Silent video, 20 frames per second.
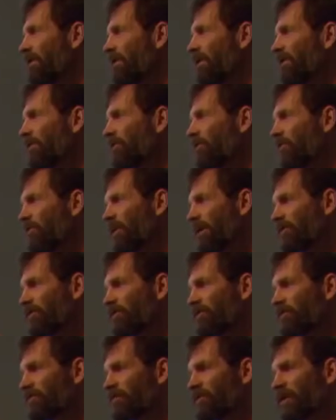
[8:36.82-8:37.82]
can now go
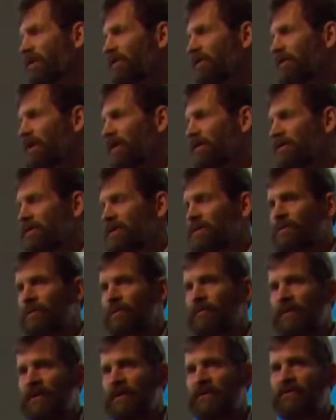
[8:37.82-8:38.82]
back to the trainer and she
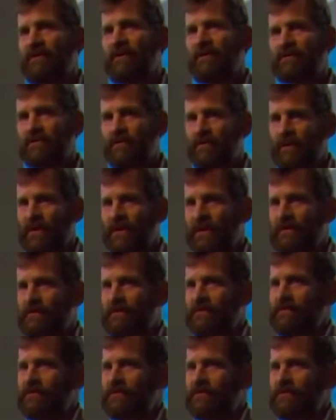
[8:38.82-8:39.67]
will be given a squid.